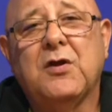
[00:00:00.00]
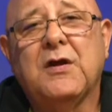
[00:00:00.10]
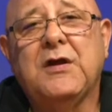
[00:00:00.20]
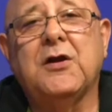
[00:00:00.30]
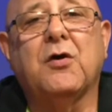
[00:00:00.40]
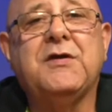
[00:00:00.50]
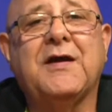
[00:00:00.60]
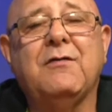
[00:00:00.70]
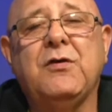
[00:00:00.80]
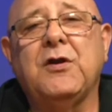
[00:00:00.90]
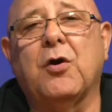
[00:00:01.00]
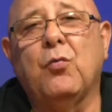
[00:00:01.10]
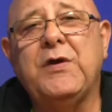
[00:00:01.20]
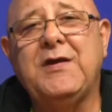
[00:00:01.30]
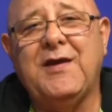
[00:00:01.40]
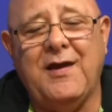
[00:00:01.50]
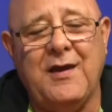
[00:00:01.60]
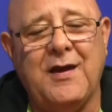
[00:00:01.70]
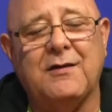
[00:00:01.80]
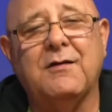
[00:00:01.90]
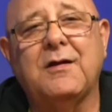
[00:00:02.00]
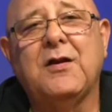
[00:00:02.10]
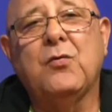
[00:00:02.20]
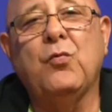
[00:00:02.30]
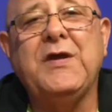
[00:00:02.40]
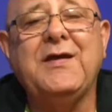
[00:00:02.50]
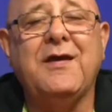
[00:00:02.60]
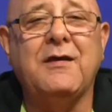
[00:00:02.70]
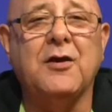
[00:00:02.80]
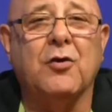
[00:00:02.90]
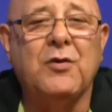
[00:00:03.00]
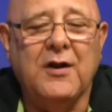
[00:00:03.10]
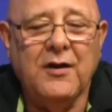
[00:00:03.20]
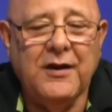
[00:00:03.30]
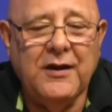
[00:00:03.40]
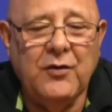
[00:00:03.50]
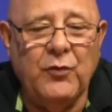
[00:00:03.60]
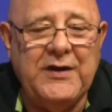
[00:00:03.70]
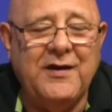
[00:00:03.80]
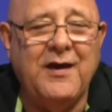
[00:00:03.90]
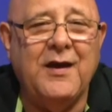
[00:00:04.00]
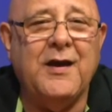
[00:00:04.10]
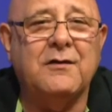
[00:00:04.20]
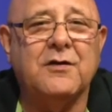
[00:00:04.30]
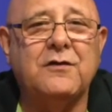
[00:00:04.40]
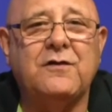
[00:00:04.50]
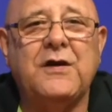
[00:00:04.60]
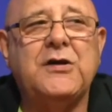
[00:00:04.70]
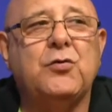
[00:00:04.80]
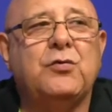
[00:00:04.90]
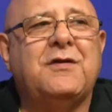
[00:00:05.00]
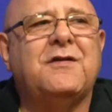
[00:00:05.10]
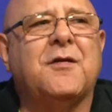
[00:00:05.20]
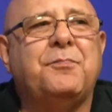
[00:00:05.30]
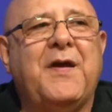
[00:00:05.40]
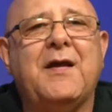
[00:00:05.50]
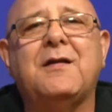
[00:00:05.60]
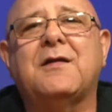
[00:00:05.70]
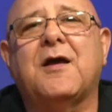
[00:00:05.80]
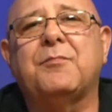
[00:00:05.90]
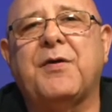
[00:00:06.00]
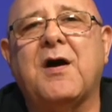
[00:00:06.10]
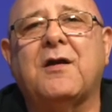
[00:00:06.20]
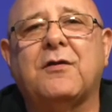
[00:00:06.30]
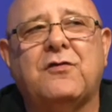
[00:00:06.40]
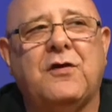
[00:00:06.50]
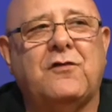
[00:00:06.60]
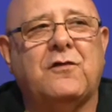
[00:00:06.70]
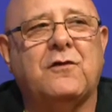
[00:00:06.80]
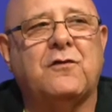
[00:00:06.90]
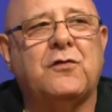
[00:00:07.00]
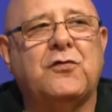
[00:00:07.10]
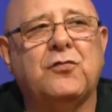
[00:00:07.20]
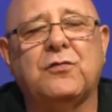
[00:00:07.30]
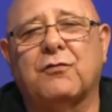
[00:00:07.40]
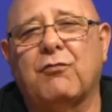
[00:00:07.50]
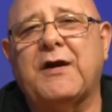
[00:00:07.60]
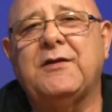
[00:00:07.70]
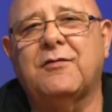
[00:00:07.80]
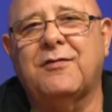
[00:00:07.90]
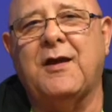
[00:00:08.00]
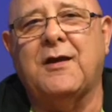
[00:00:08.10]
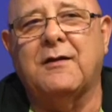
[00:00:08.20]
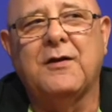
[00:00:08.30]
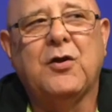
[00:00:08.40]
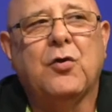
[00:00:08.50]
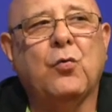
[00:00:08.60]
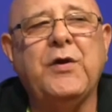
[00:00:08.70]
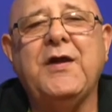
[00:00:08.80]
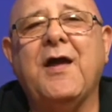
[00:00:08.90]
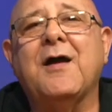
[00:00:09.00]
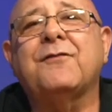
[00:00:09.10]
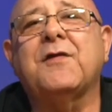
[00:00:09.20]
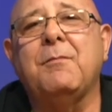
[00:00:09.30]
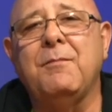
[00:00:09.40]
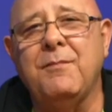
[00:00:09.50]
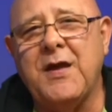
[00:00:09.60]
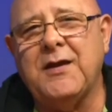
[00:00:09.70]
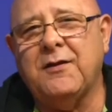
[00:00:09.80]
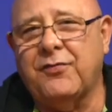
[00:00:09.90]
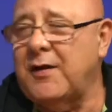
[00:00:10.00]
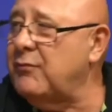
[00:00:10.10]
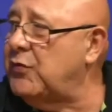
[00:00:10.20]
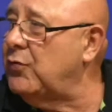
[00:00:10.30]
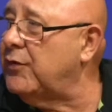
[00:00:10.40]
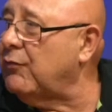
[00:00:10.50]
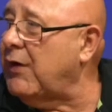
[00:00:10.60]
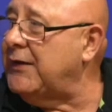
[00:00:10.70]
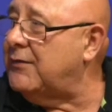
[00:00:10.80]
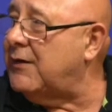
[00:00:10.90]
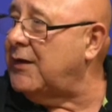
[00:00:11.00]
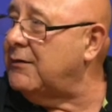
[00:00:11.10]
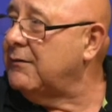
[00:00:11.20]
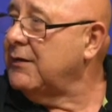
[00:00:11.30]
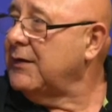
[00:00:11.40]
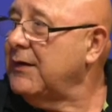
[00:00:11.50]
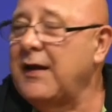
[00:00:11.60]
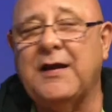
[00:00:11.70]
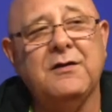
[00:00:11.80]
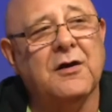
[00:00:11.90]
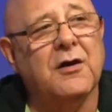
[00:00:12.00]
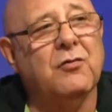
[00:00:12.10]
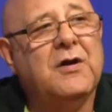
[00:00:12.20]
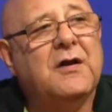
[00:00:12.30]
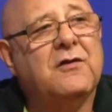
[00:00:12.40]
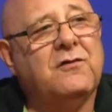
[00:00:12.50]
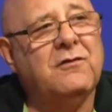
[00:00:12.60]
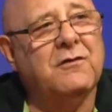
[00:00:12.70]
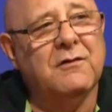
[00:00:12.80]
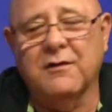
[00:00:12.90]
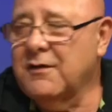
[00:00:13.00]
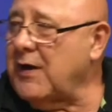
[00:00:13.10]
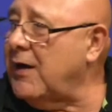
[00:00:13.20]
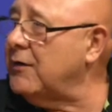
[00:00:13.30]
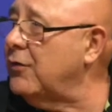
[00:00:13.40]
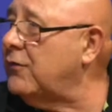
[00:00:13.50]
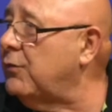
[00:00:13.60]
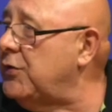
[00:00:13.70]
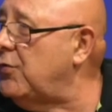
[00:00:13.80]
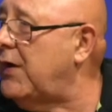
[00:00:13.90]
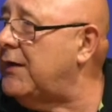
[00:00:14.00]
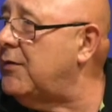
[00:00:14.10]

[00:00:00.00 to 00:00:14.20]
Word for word: You know, you, you know, we can't, we, you know, we can't continue to depend on politicians to do the right thing. We have to make them do the right thing. Mm-hmm. And, you know, Carlos, when you had the